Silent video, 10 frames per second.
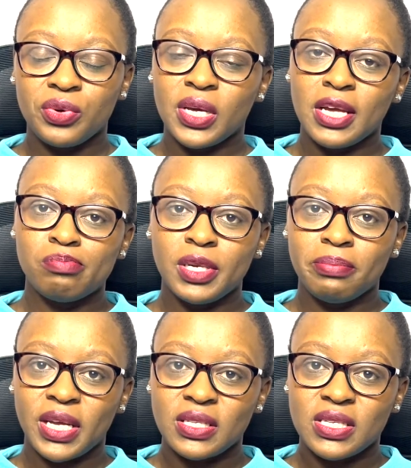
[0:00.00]
you
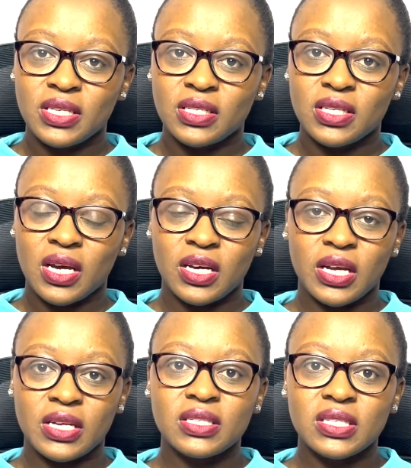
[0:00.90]
implemented
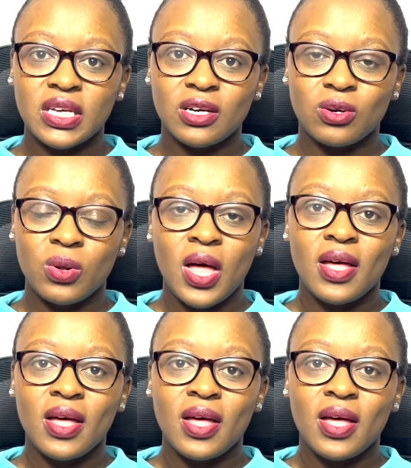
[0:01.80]
a skill